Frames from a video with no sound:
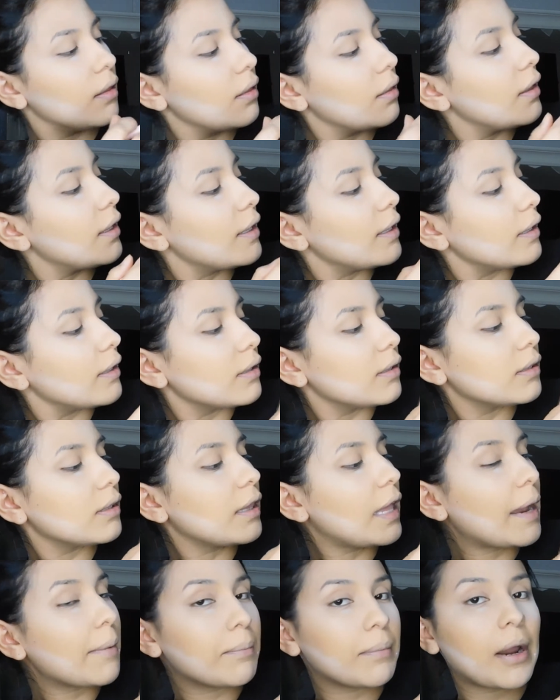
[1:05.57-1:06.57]
this
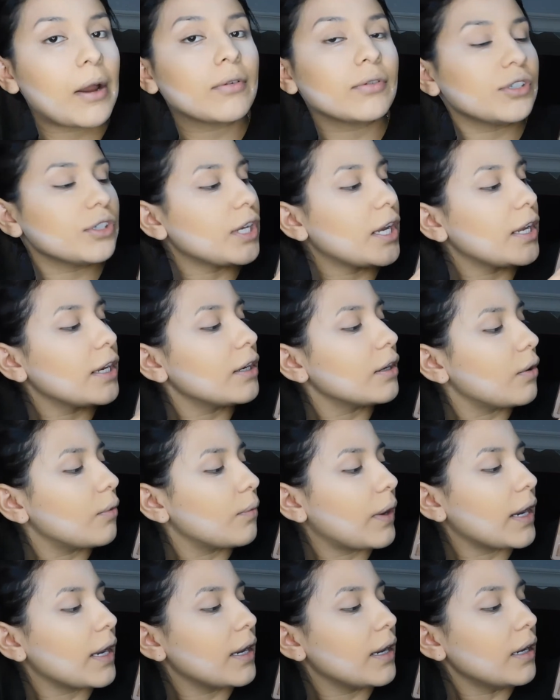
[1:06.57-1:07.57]
light brown shade
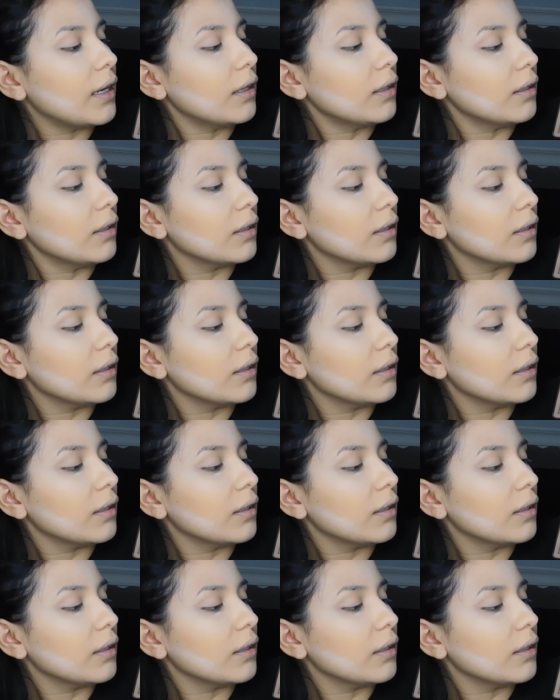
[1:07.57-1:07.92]
right here.